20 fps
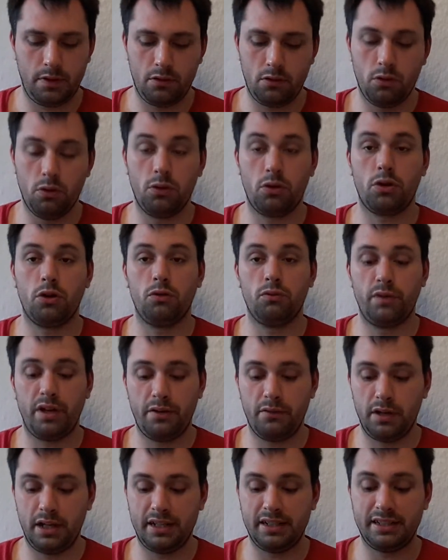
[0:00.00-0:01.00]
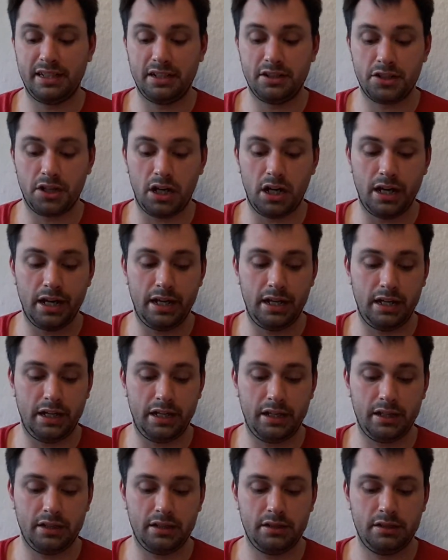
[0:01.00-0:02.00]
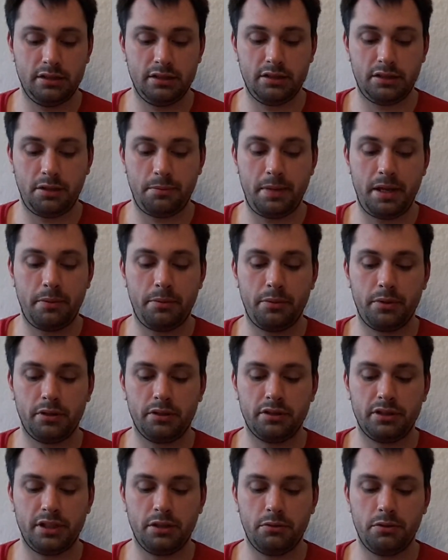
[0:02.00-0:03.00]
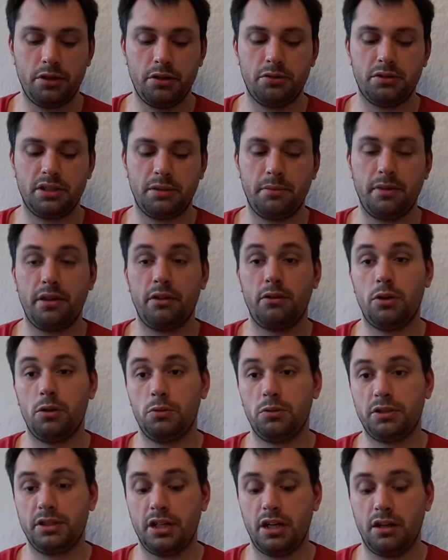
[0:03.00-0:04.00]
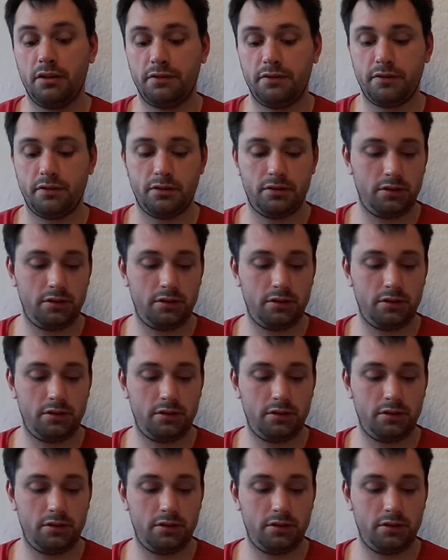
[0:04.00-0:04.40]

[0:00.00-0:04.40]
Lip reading: or got re-released entirely so people can still use some of their old stuff.